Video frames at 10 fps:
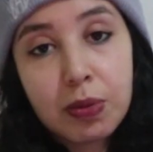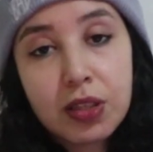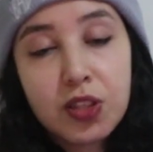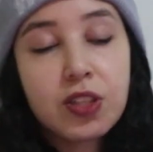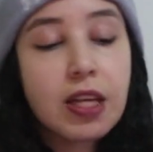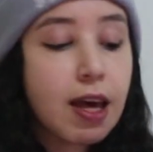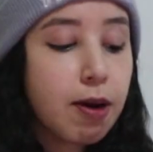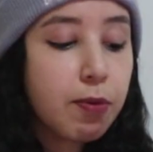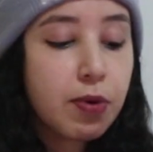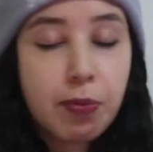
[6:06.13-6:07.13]
They should
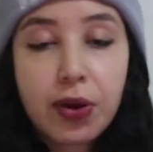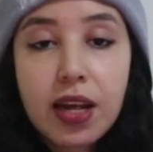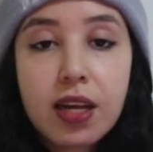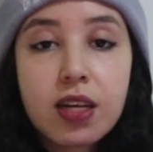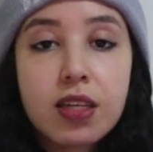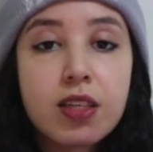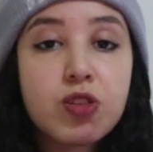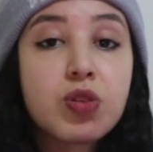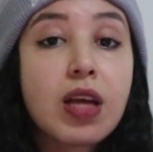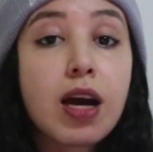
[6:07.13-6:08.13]
help with prayer, they
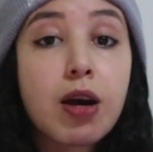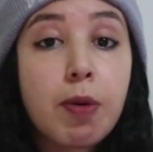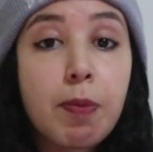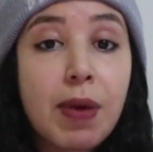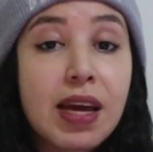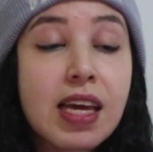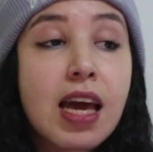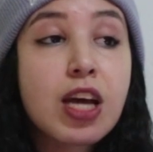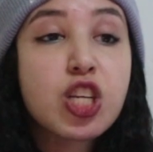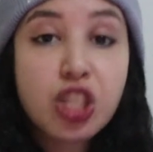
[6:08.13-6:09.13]
should help by
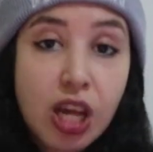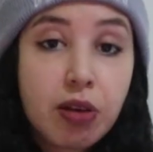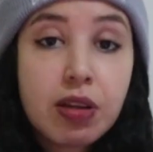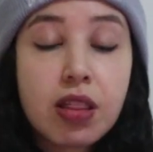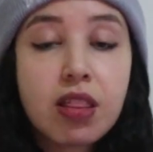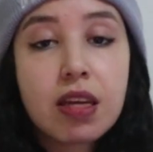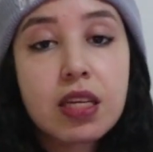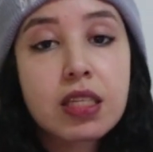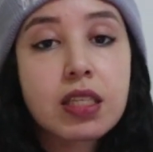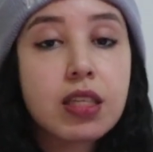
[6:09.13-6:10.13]
sharing
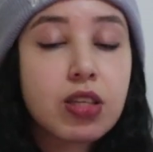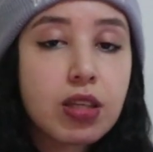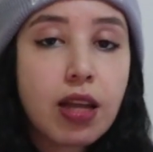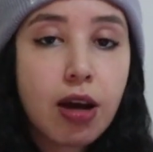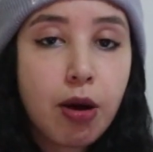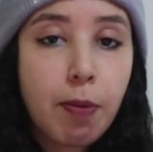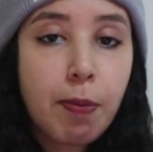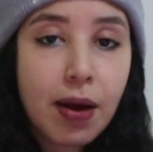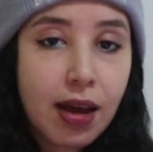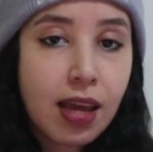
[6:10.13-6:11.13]
things, they should help
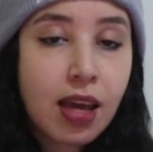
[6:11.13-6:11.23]
by,